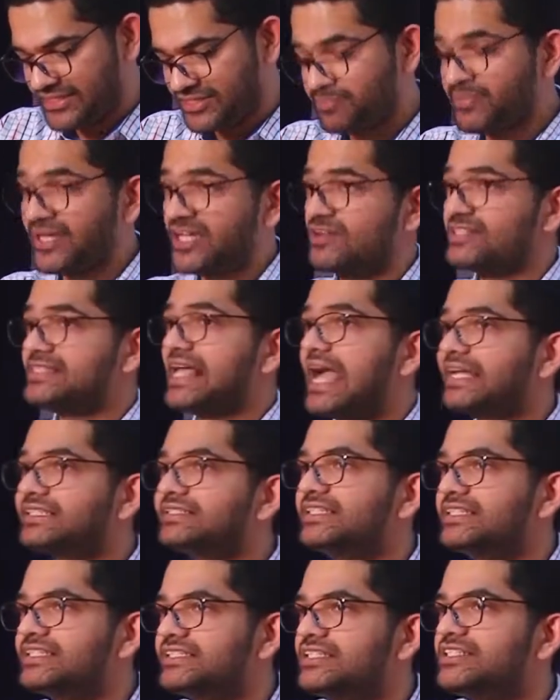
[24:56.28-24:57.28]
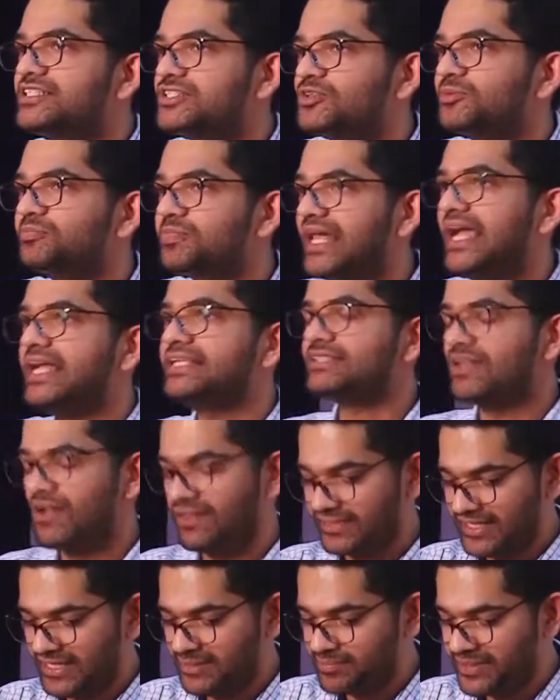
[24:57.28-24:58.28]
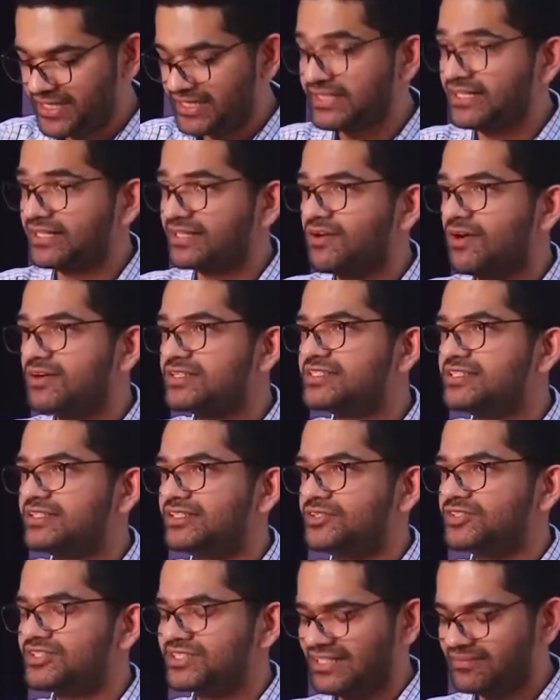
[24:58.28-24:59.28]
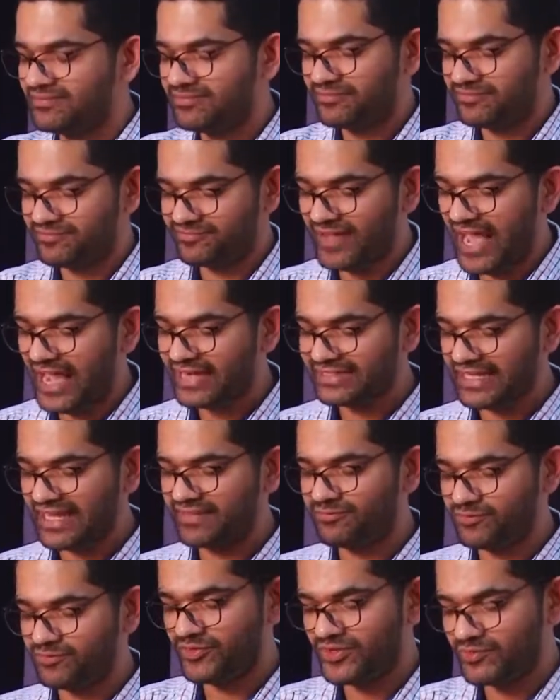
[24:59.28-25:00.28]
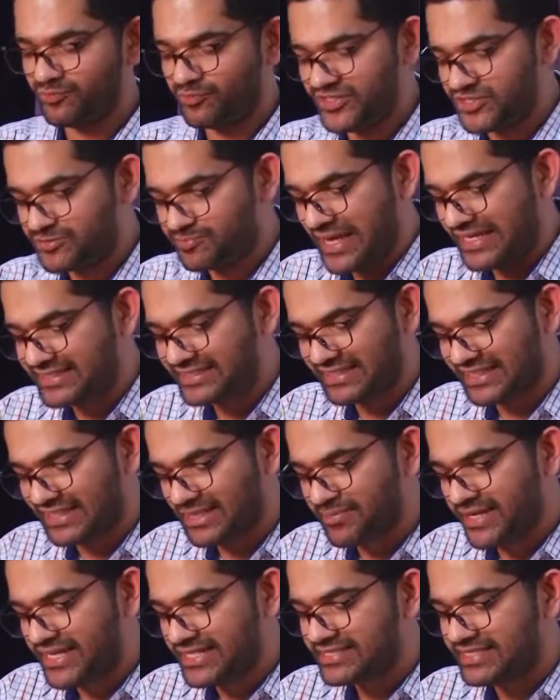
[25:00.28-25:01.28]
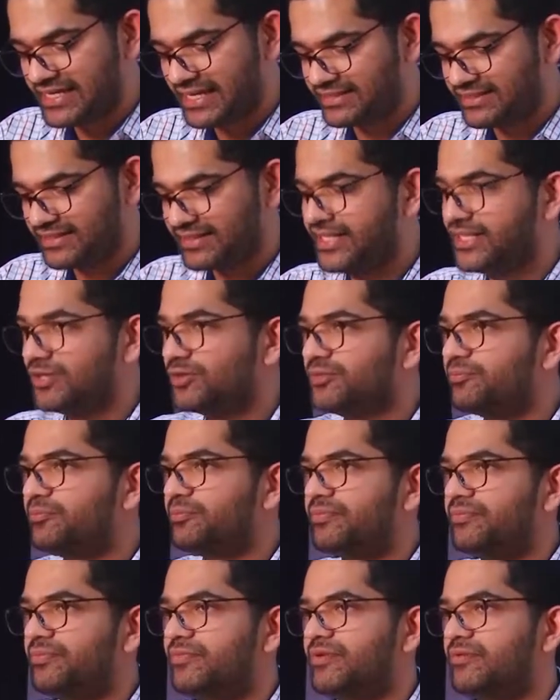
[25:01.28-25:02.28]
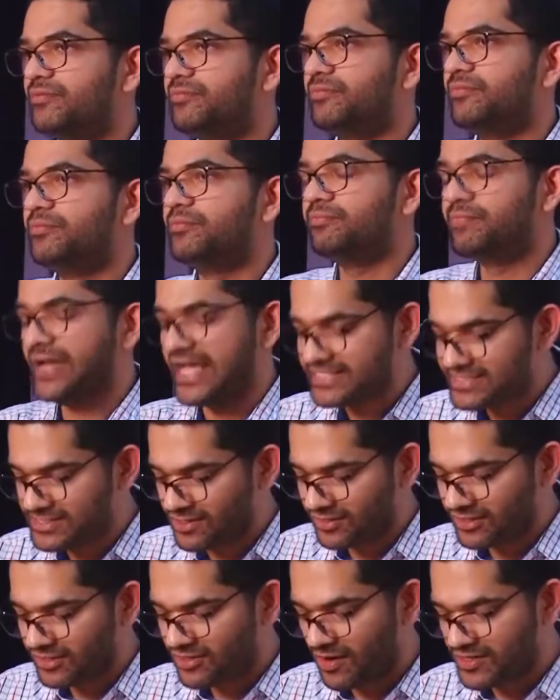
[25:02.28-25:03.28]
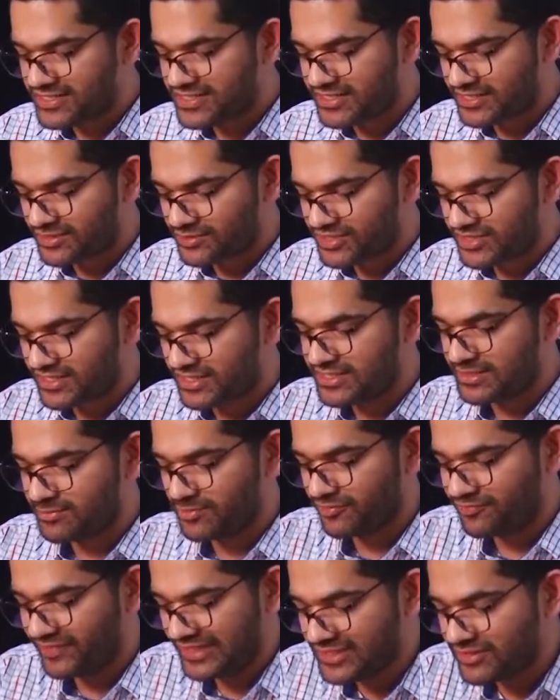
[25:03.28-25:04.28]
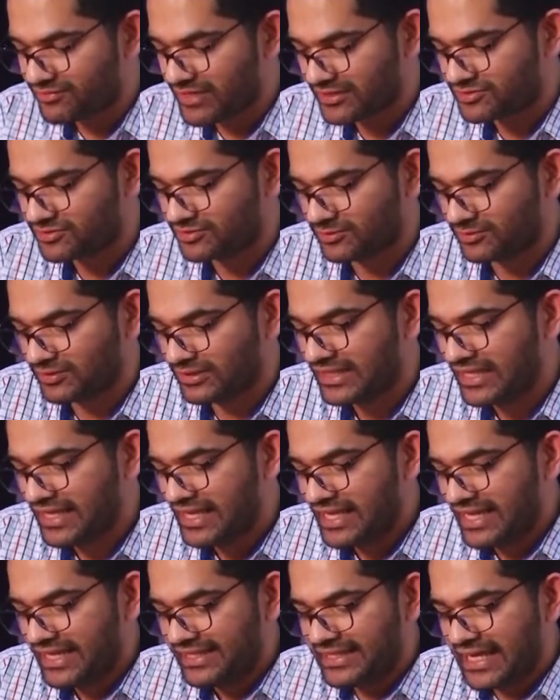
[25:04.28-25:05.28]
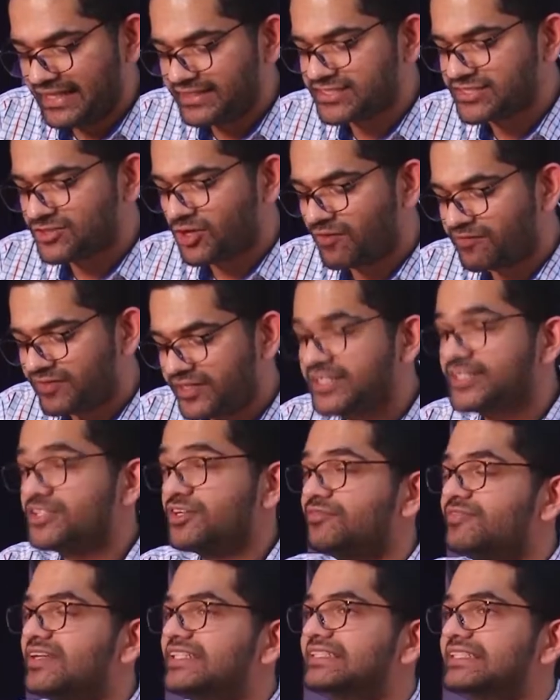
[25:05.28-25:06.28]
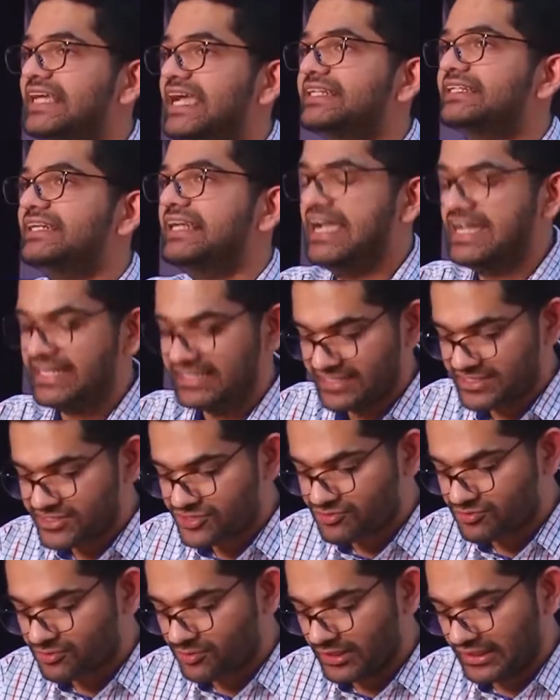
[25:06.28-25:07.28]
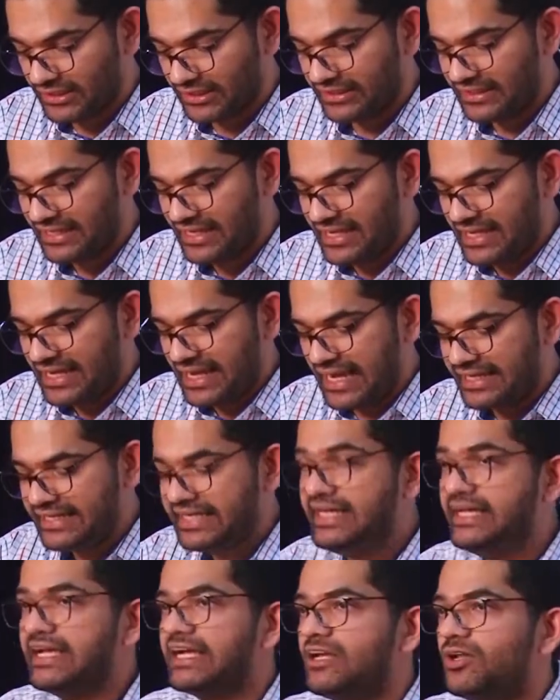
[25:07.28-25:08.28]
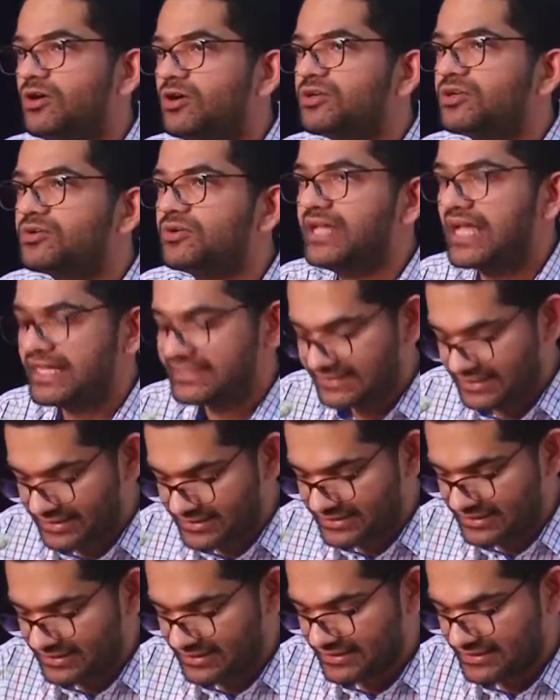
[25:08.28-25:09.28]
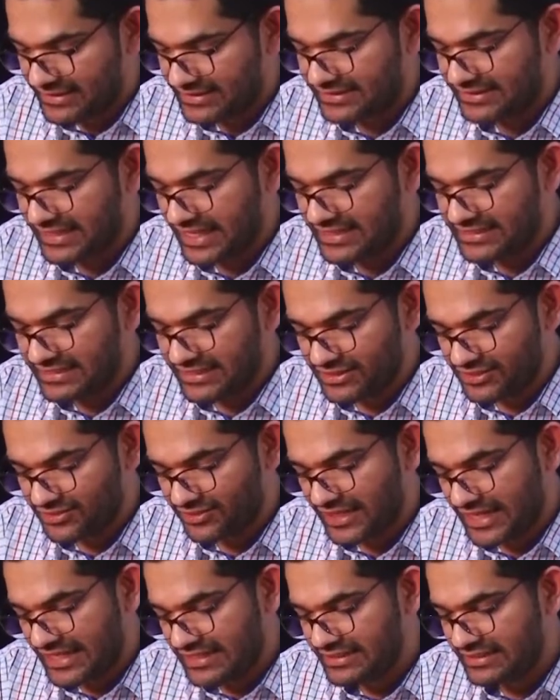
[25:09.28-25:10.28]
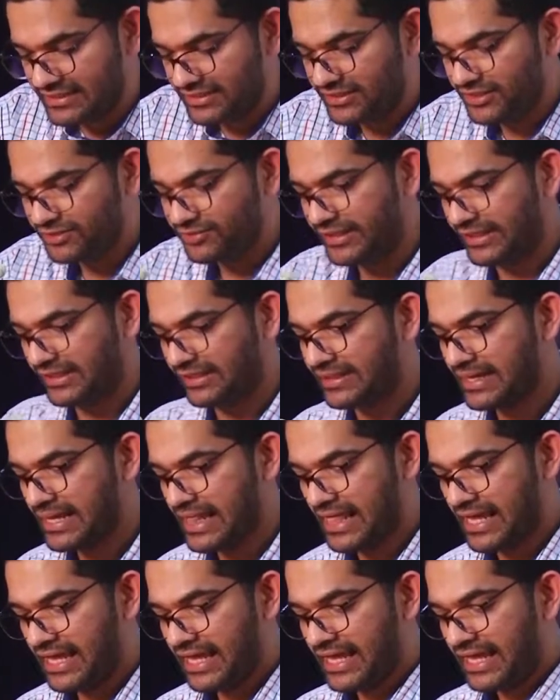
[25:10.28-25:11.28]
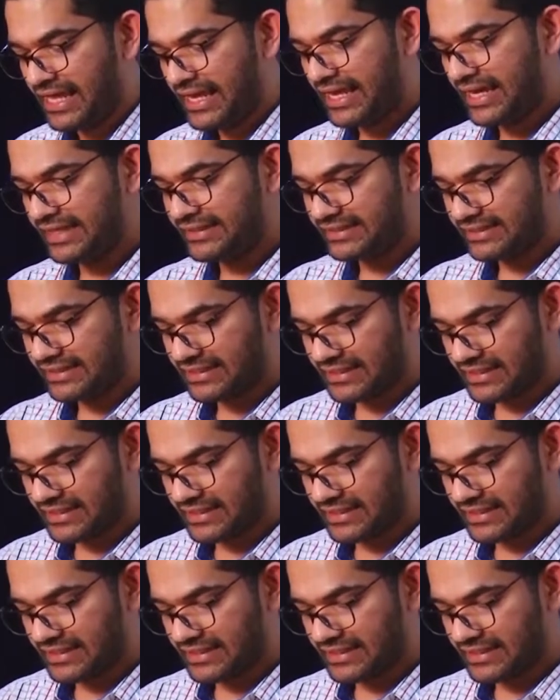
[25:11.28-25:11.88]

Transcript: because accessions took place on the imperial constitutional fact, which basically means that, based on the constitutionalism of indirect rule, that the sovereignty of a state lay in its ruler, and he alone could accession the state into the Indian Union. And